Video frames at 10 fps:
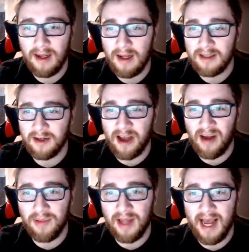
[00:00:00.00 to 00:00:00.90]
So
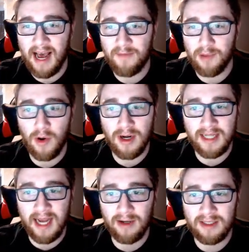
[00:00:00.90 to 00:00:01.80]
gunplay, I have broken it
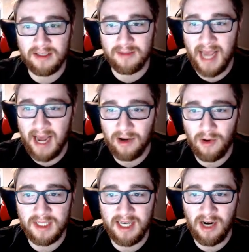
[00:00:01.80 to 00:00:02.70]
down into some
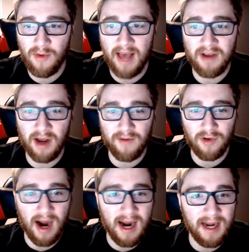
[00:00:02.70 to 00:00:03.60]
categories here. We have gun
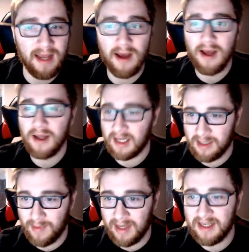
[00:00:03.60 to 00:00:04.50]
variety,
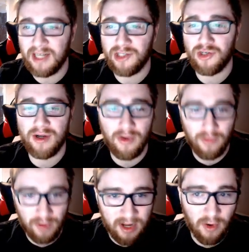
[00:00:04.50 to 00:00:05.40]
customization,
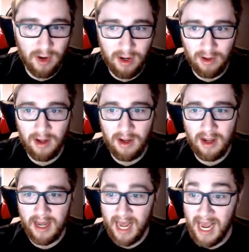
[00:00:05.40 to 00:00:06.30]
recoil,
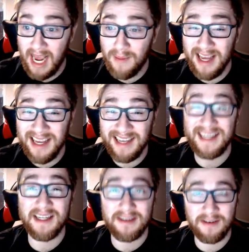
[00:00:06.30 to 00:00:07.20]
aiming,
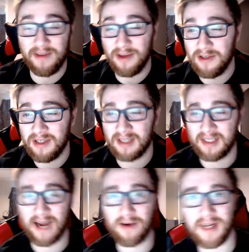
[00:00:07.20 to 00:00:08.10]
ease of use,
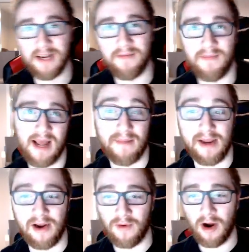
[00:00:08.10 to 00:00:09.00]
sound, and
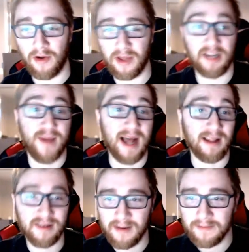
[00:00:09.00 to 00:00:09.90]
are the guns
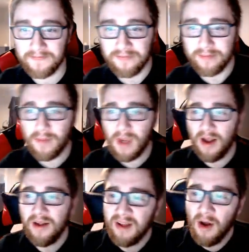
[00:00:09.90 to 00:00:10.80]
balanced?
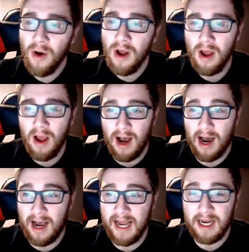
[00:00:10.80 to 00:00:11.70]
So
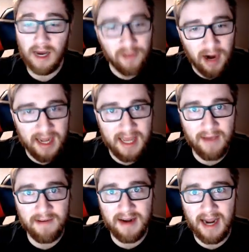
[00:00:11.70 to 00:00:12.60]
in gun variety, I
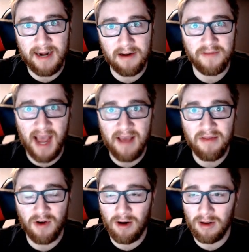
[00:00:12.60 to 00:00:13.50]
gave it a 9 out of 10.
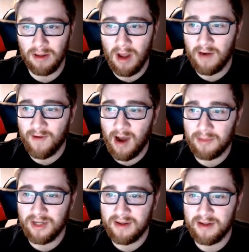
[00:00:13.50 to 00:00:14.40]
There are a lot of
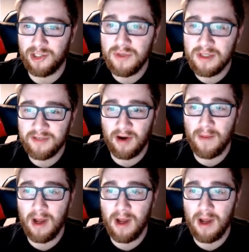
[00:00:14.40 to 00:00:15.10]
options to choose from.